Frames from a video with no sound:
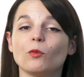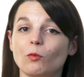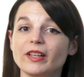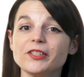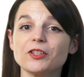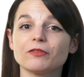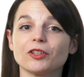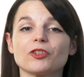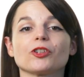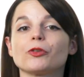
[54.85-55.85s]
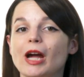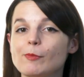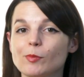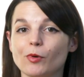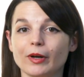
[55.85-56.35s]
Once you've learned a
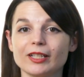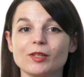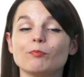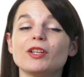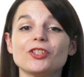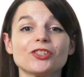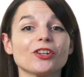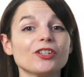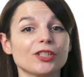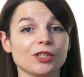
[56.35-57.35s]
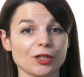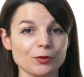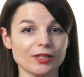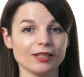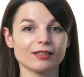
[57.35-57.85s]
grammar point, be sure to
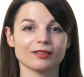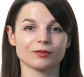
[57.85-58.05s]
use it.